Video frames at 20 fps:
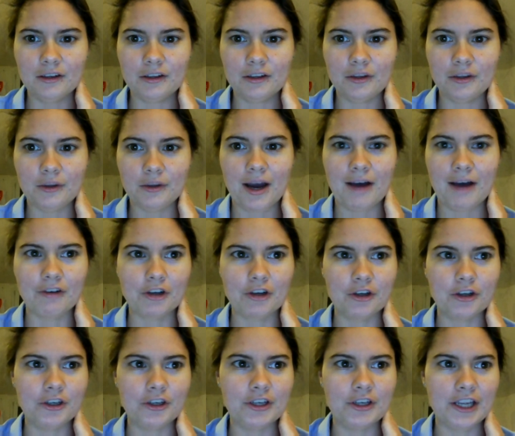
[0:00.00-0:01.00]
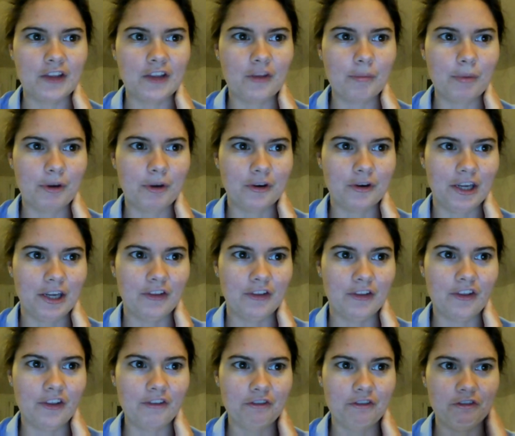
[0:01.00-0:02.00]
you have a good
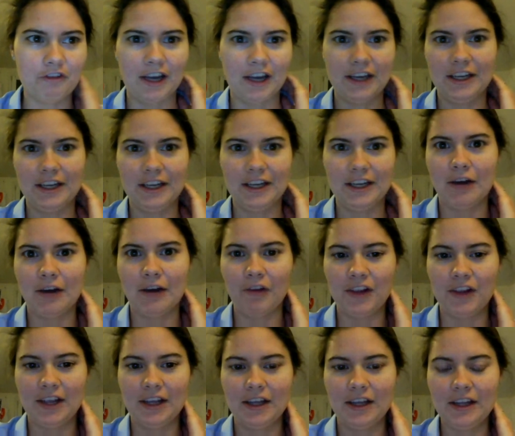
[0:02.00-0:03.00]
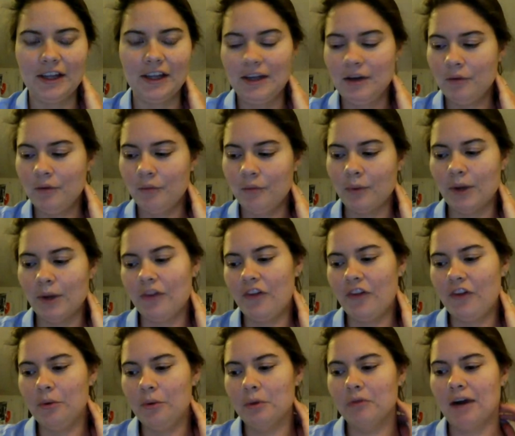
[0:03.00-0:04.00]
experience finding housing
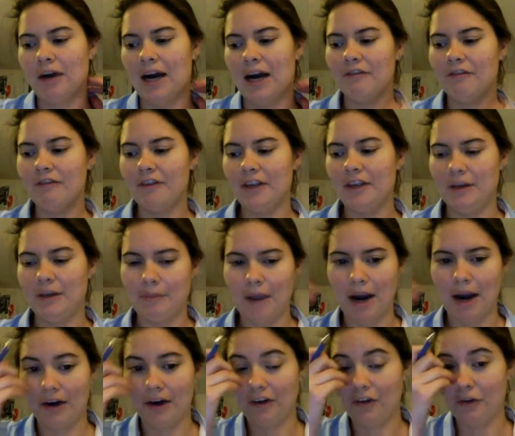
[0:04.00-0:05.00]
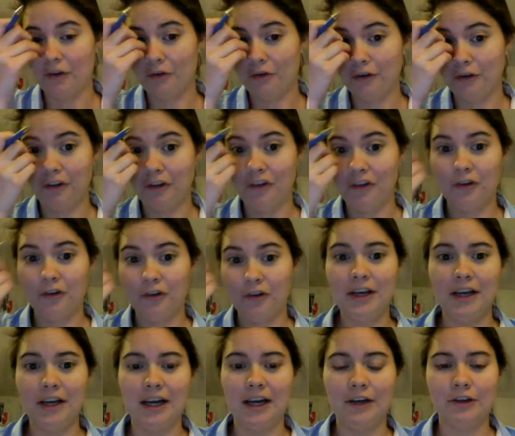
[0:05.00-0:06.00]
once you arrive in Paris. So if you're a
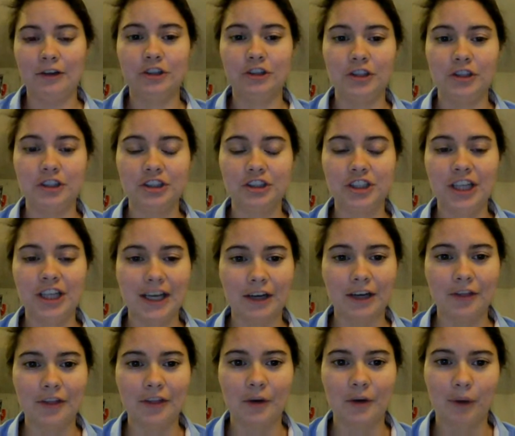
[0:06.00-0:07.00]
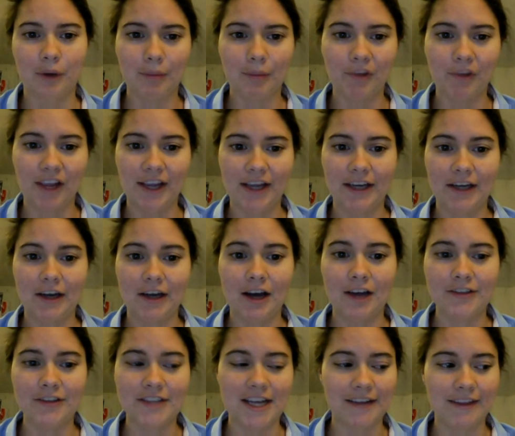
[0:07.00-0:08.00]
student, I urge you to check out their website and
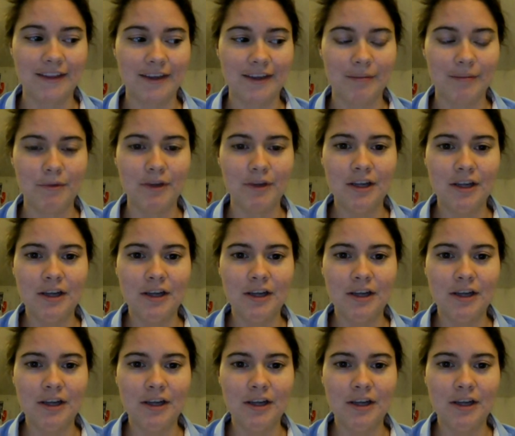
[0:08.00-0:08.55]
contact them.